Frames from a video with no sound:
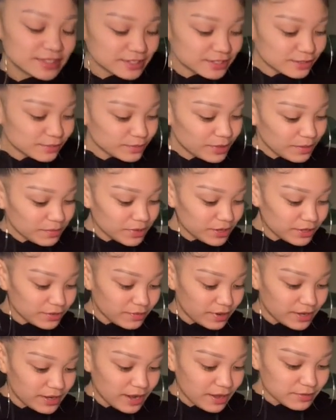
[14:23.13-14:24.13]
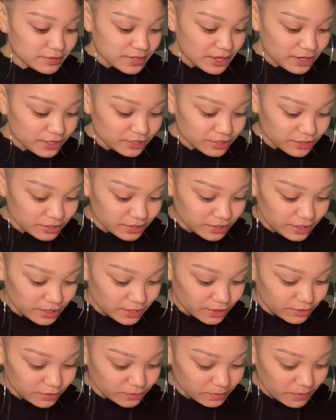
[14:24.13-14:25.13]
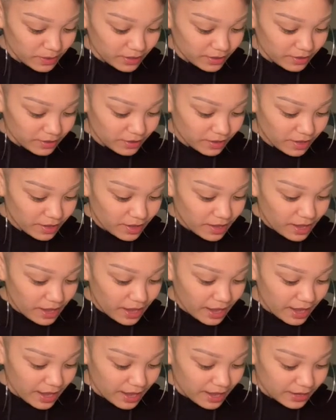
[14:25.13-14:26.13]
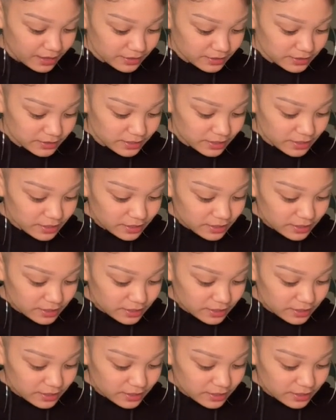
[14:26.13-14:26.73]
So what I'm going to do right now is actually use my hand